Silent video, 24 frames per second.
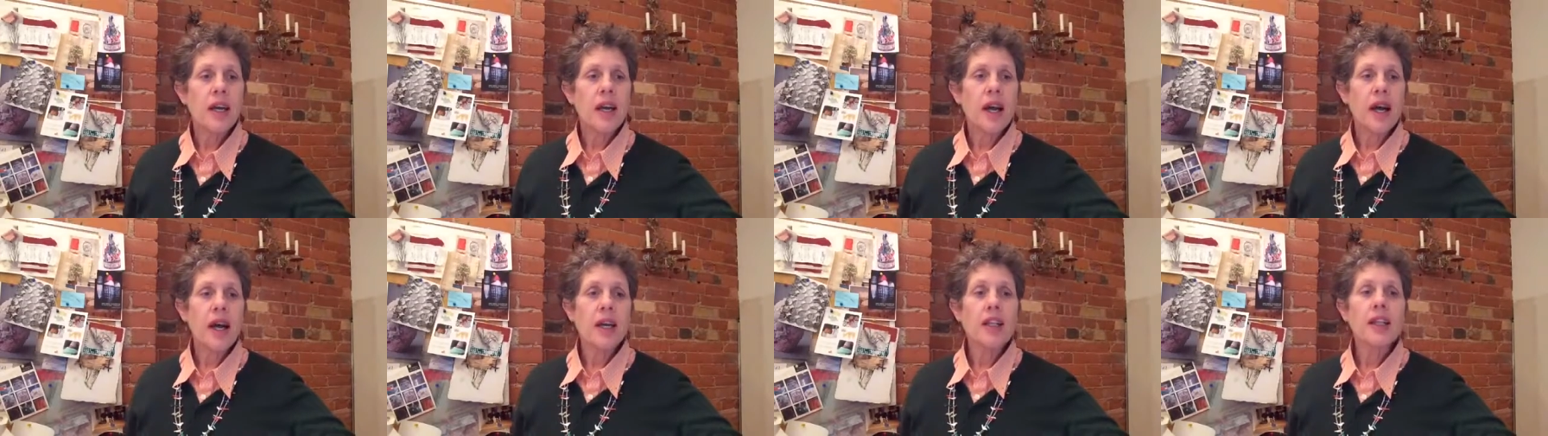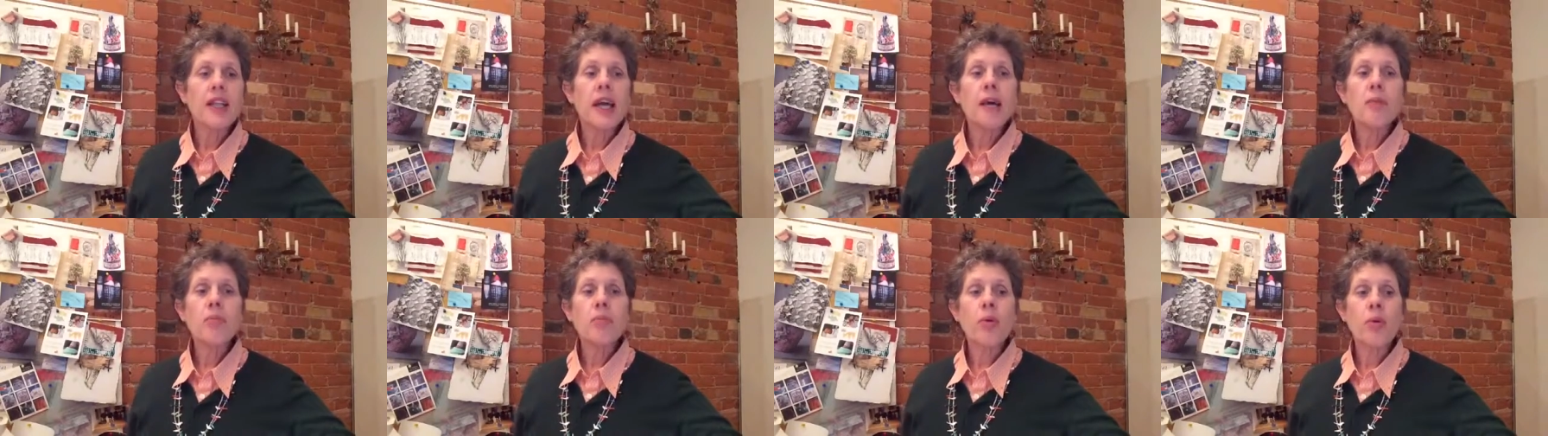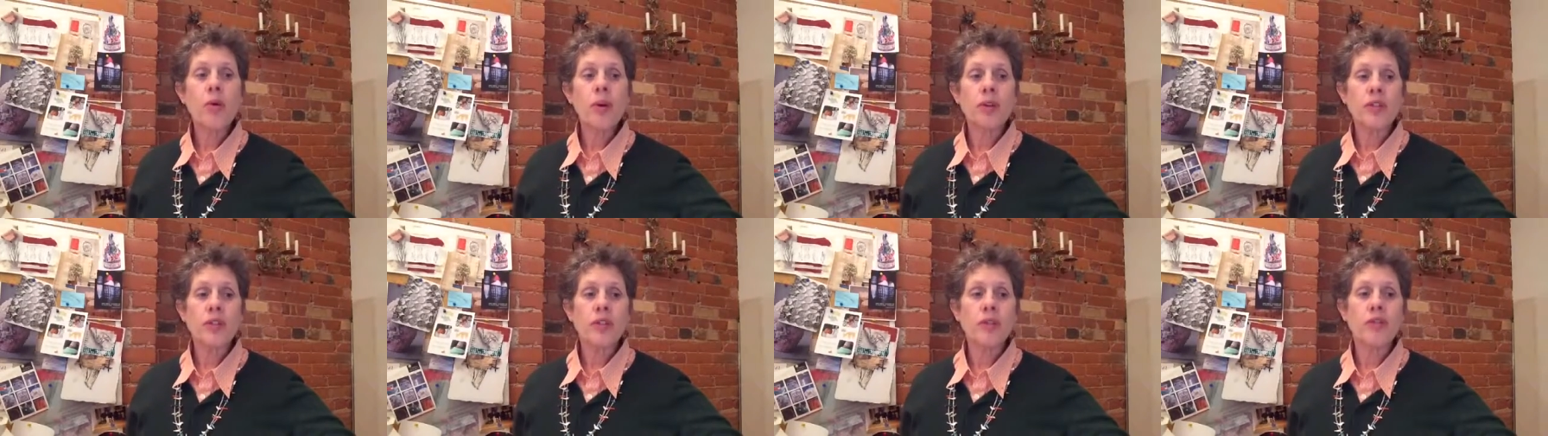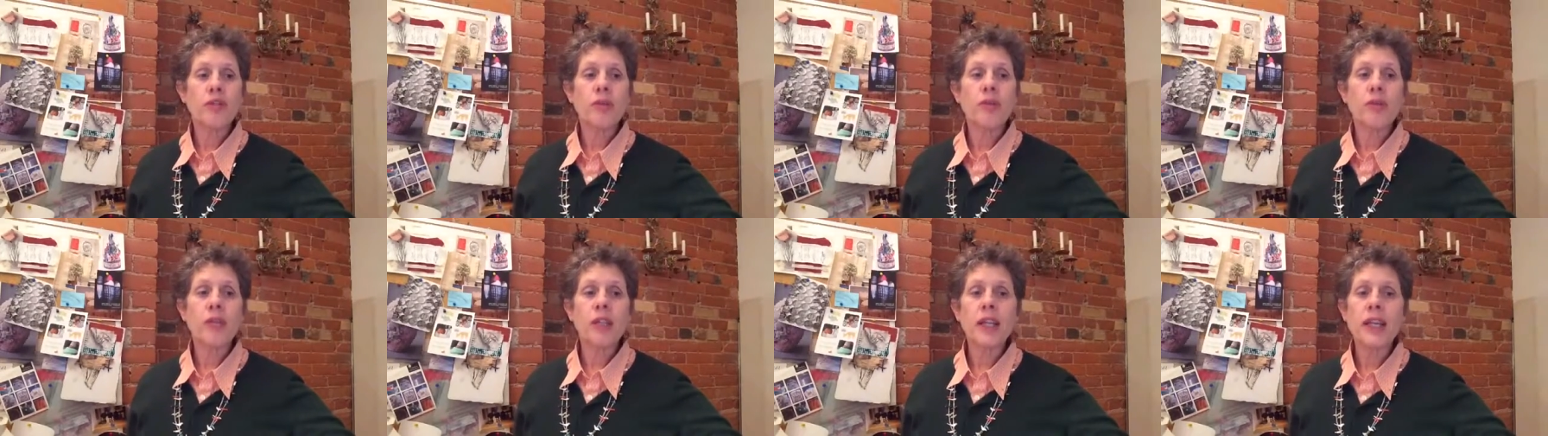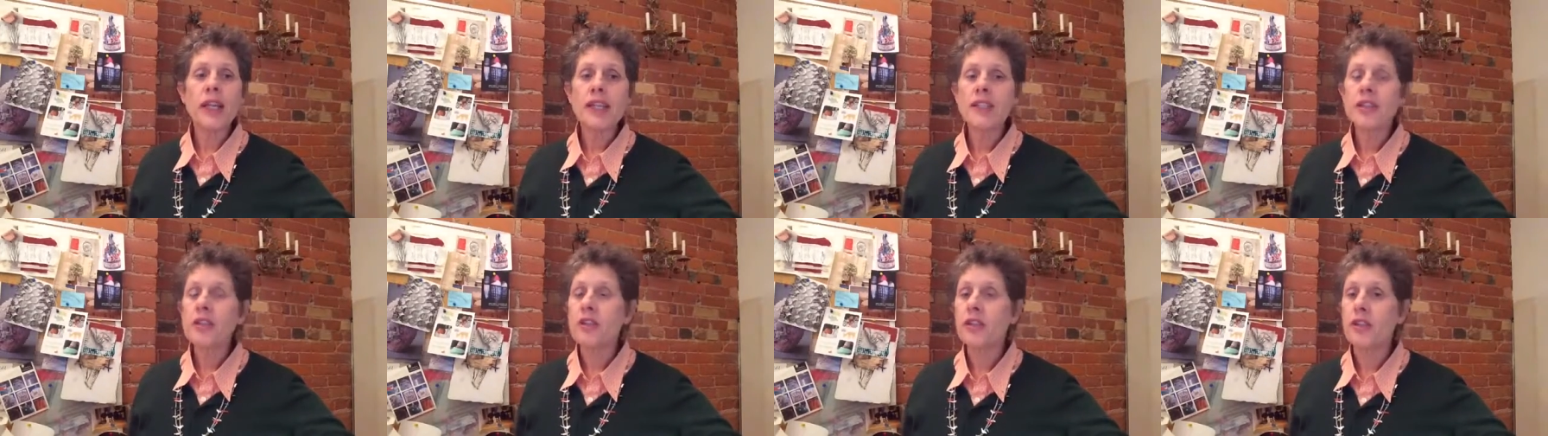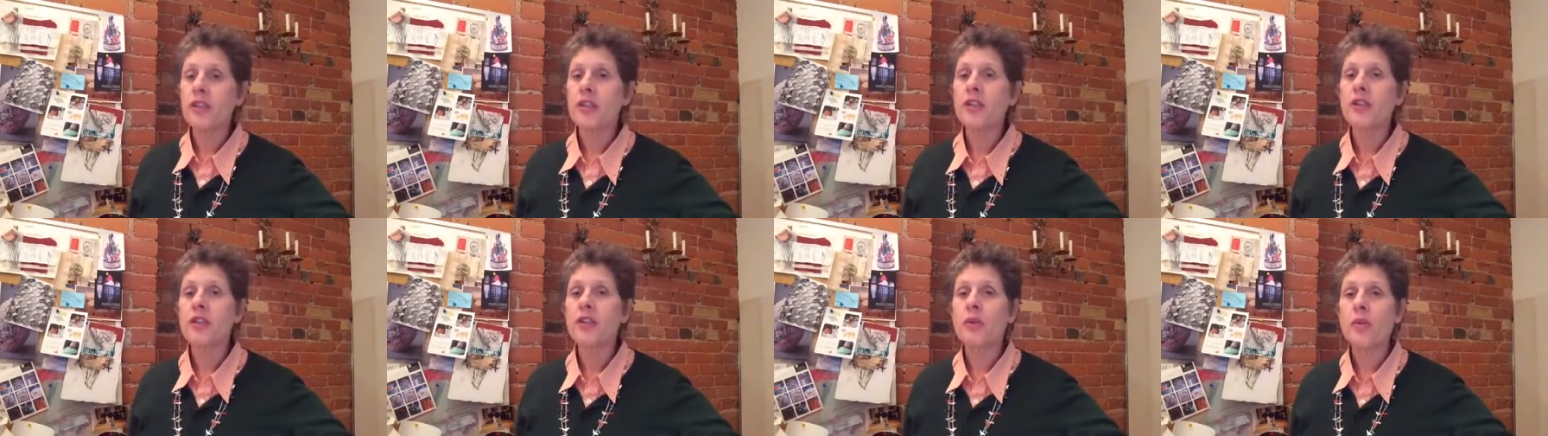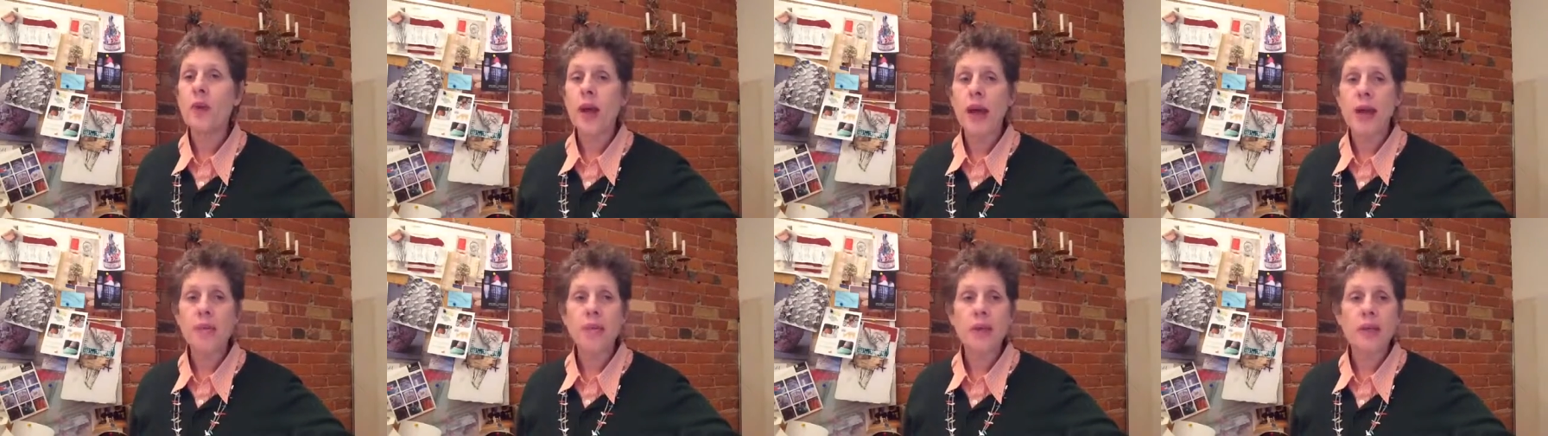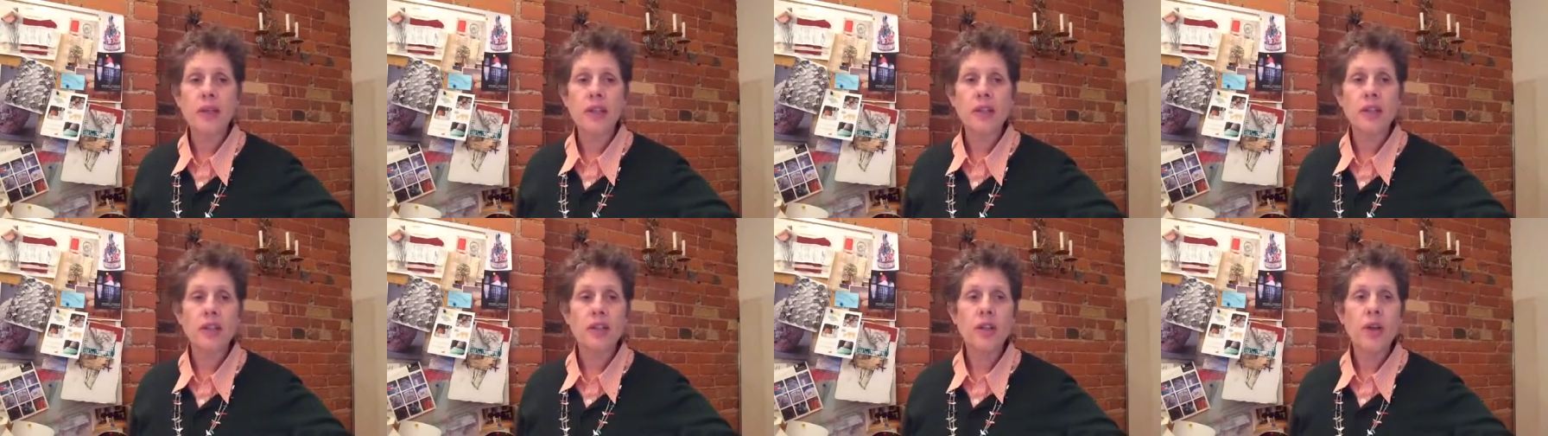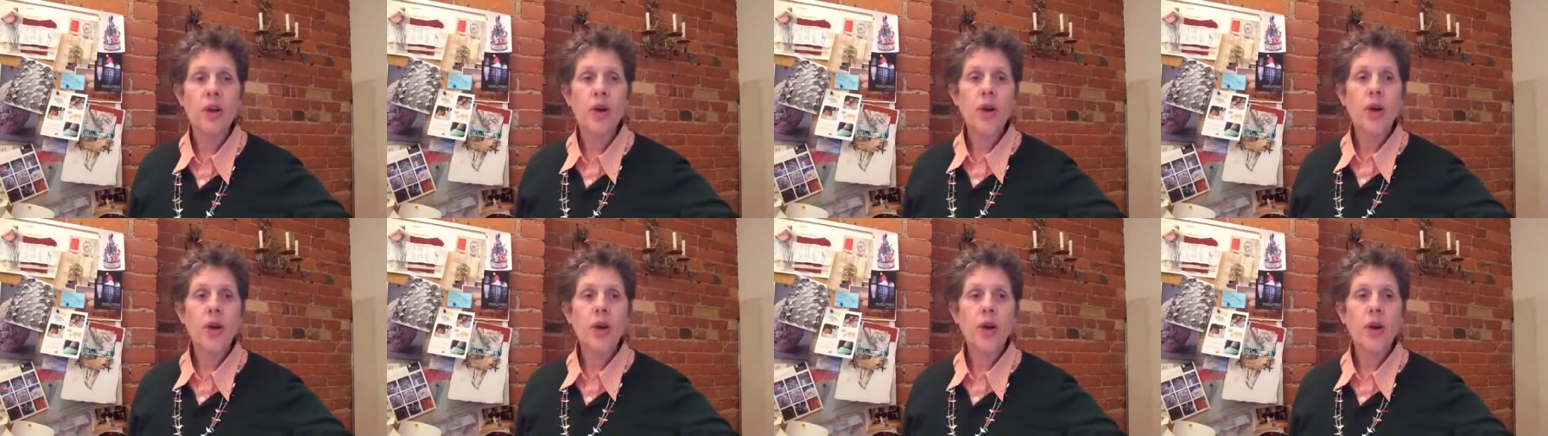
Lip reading: Lead poisoning from glazes in the ceramics,